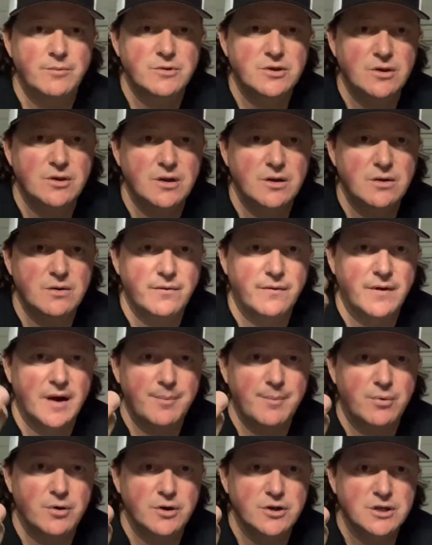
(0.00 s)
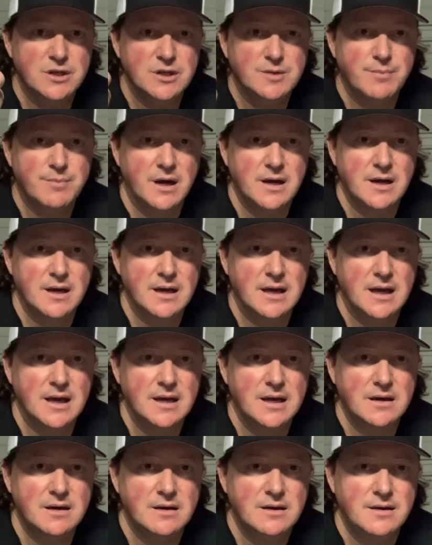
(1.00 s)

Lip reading: to you, if I push this button again,